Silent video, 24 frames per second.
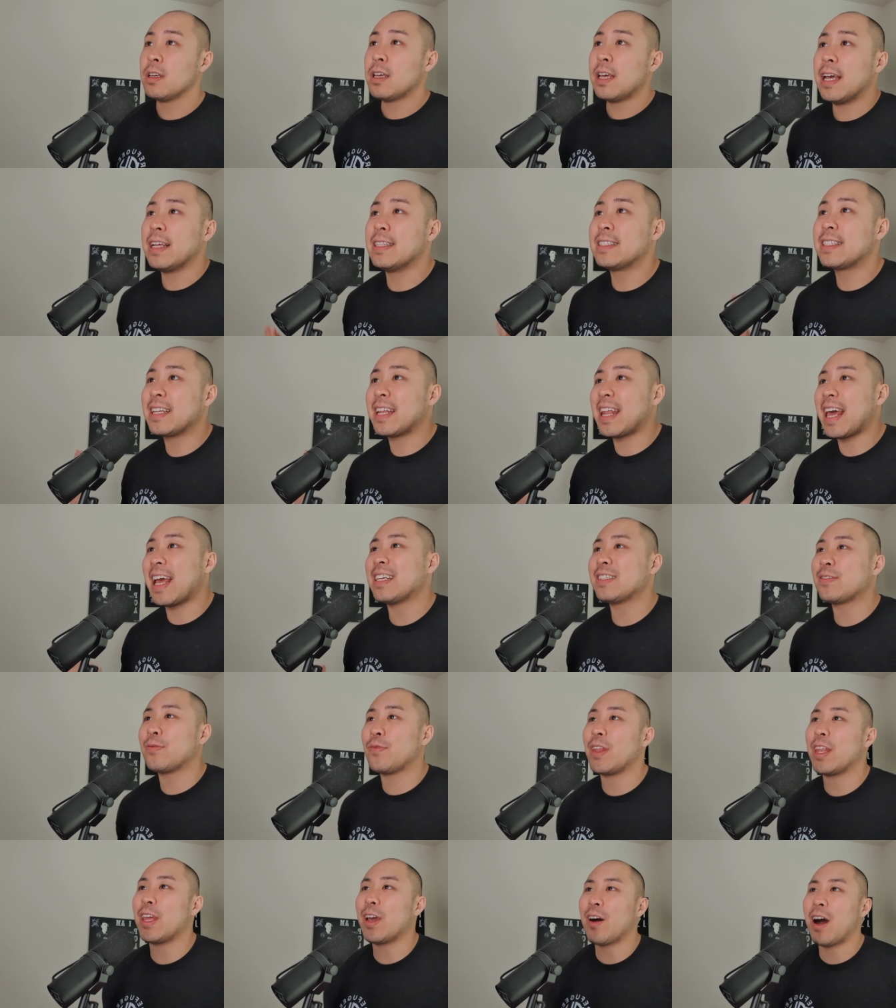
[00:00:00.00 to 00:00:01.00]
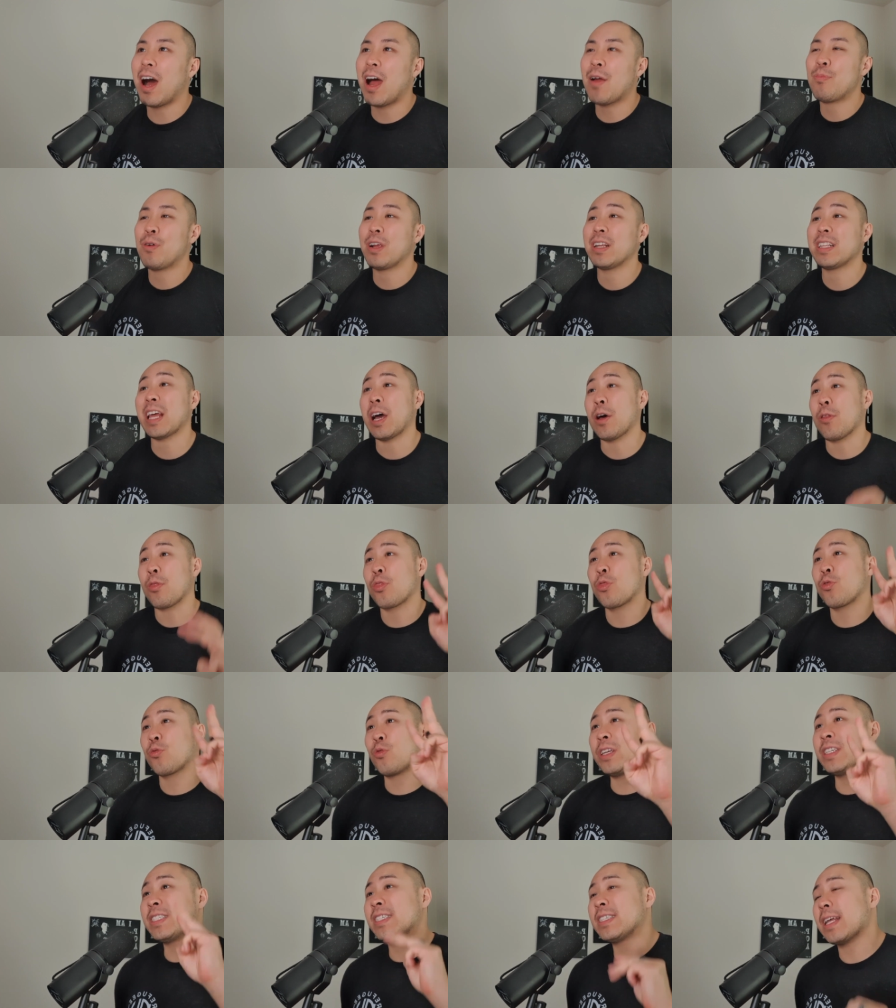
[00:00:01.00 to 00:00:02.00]
In today's video, I break down
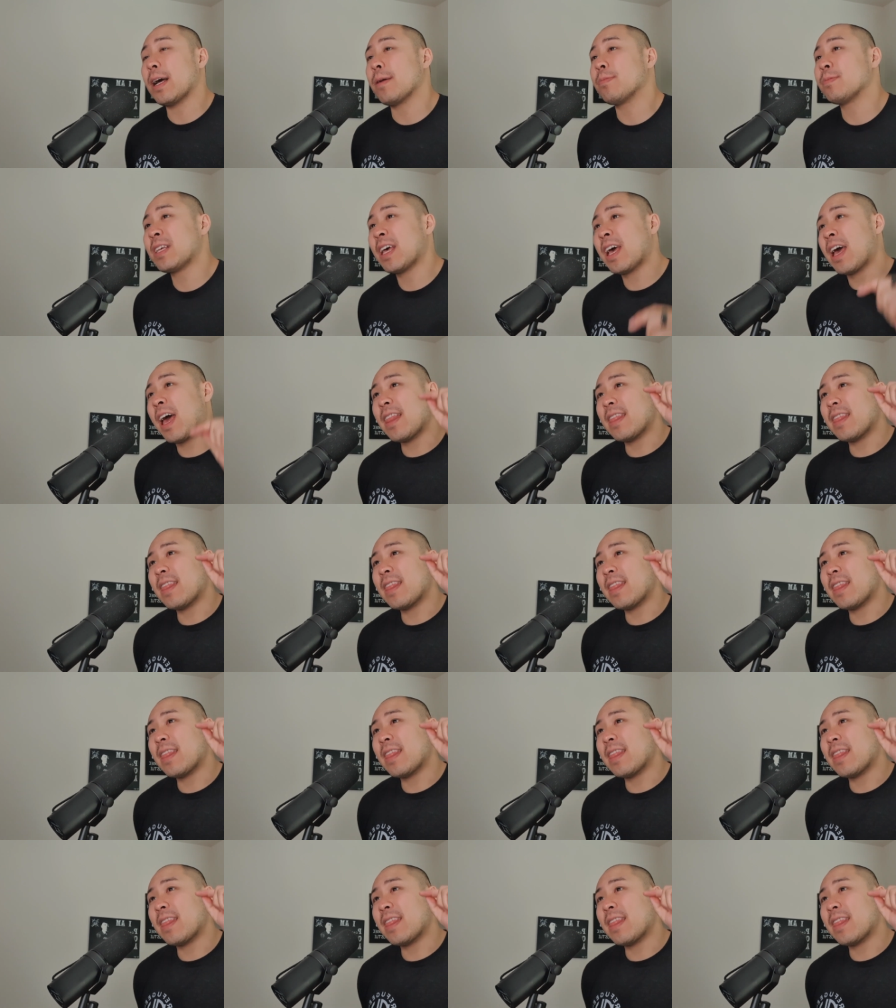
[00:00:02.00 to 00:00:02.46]
3 steps